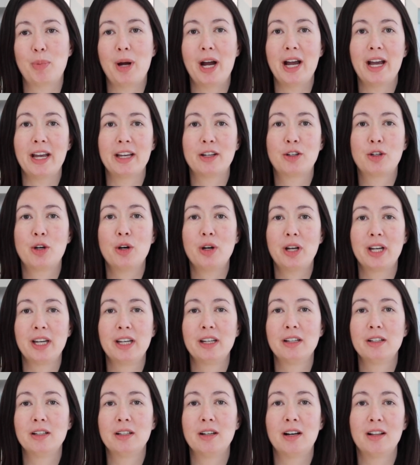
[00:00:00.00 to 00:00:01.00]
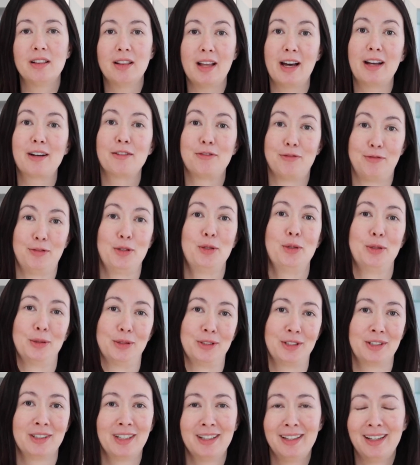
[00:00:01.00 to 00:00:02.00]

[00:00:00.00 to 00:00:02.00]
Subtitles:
by cooking a lot of food.